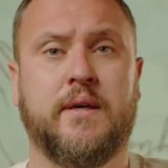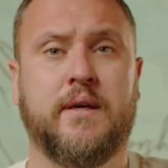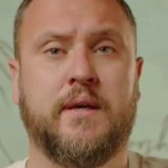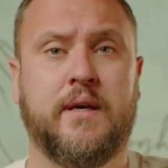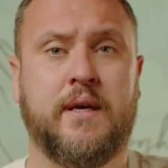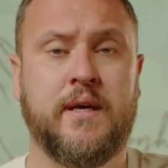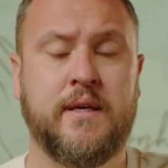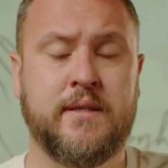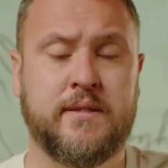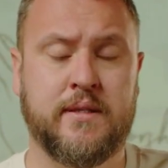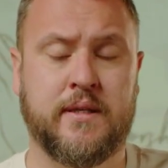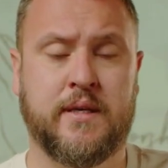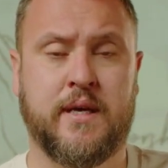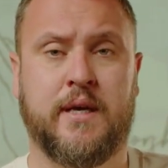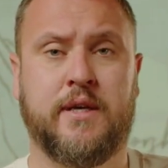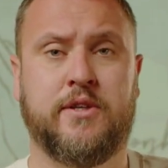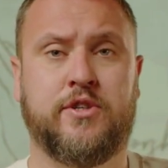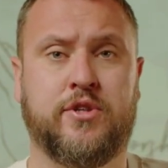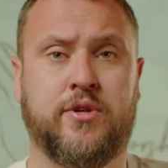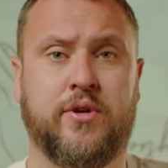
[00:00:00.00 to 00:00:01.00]
Here's the
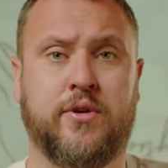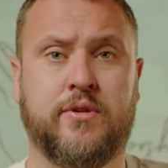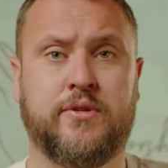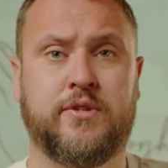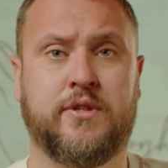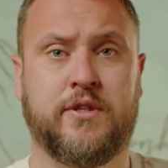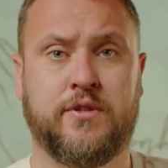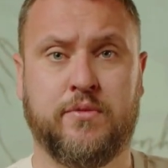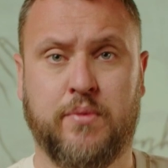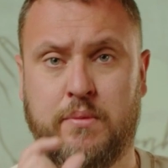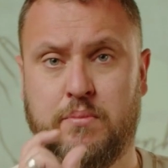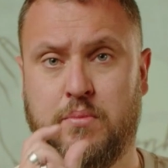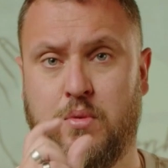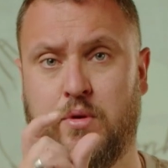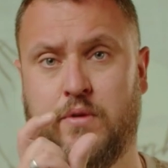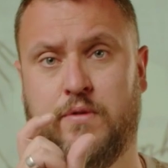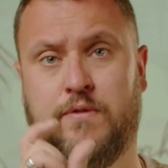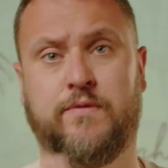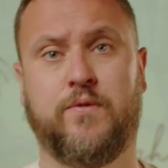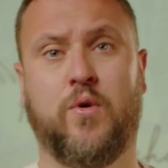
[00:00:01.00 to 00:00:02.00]
key, church, as we
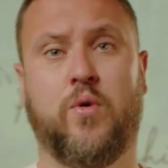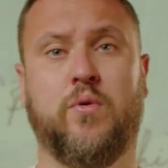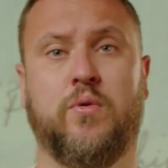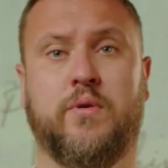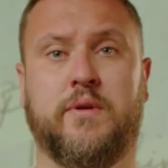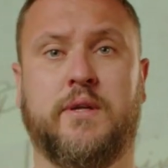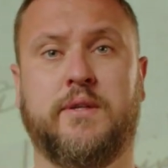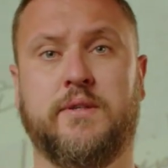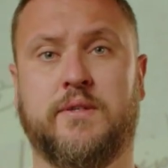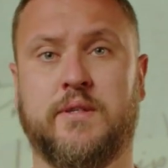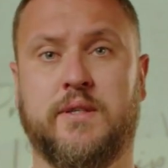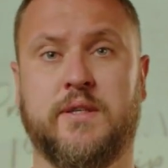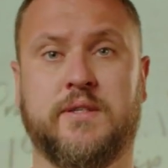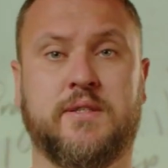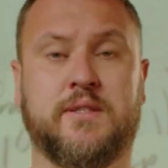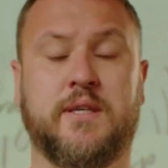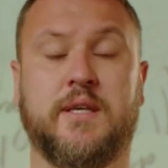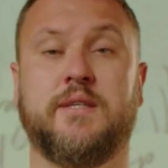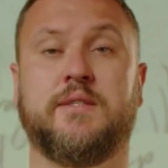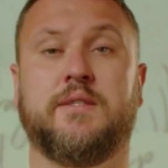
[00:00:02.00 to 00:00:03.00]
move forward into the
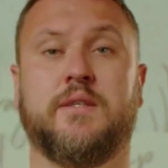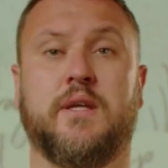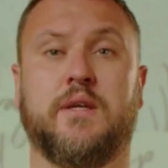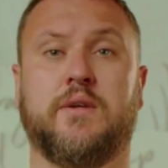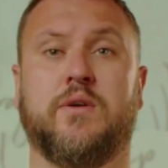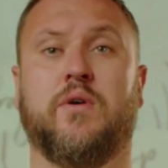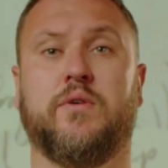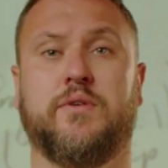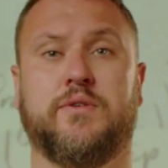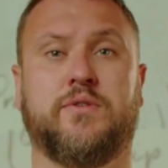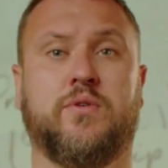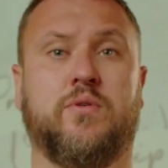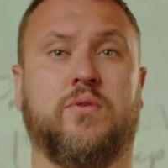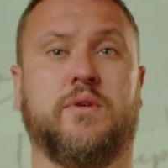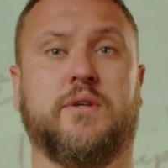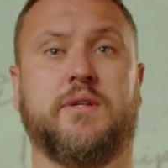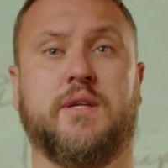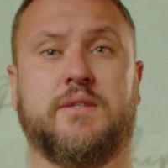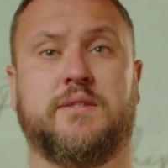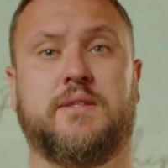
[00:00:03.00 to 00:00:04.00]
season that God is
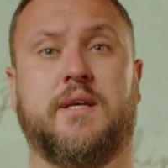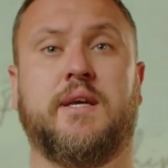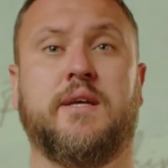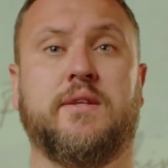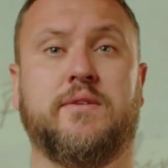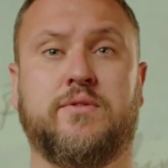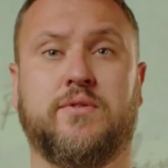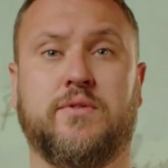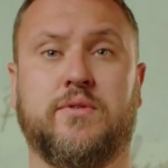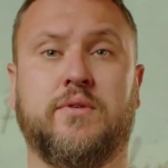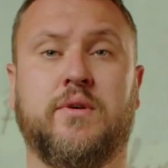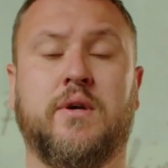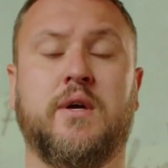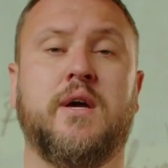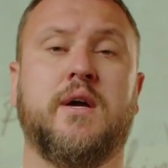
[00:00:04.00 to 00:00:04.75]
calling us into,